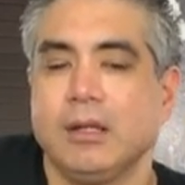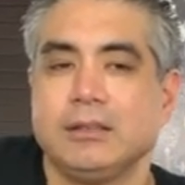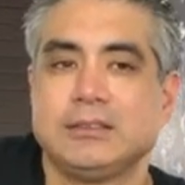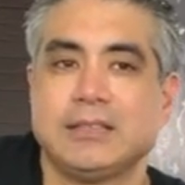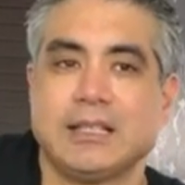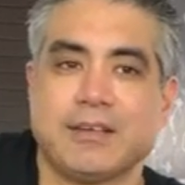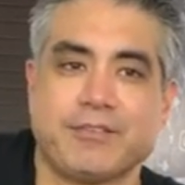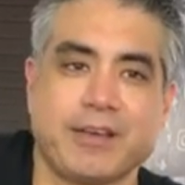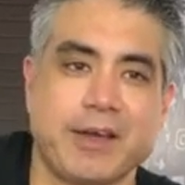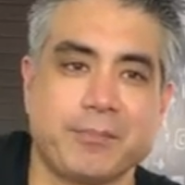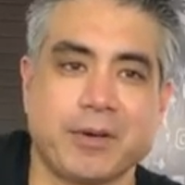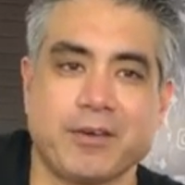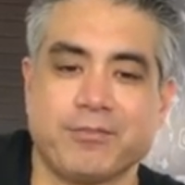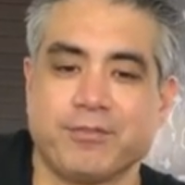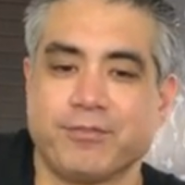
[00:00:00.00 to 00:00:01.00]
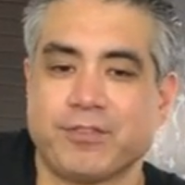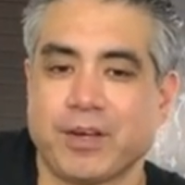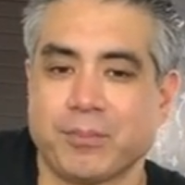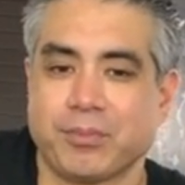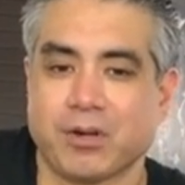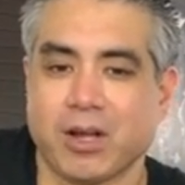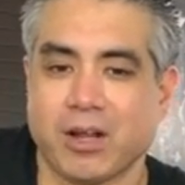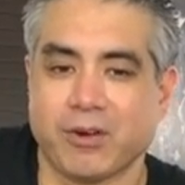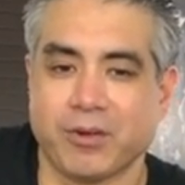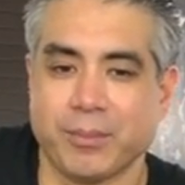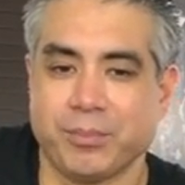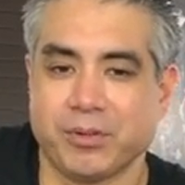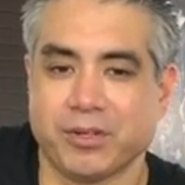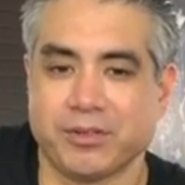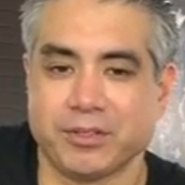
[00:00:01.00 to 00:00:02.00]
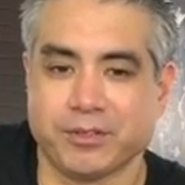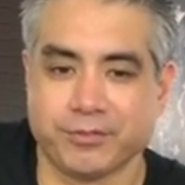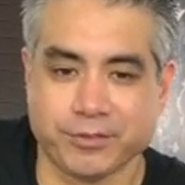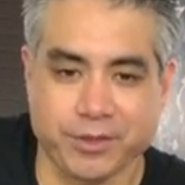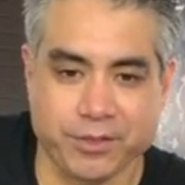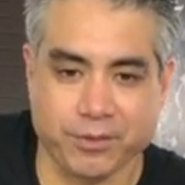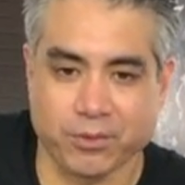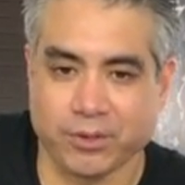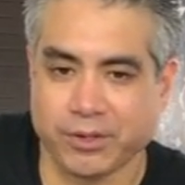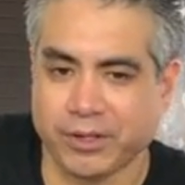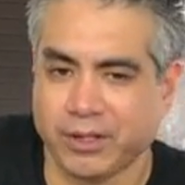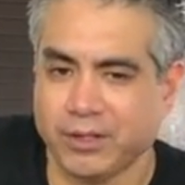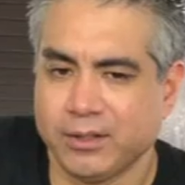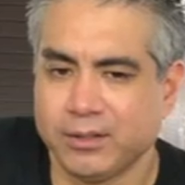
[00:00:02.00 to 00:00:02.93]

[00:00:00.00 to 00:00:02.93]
You see that fat vibrato I put on there for authority.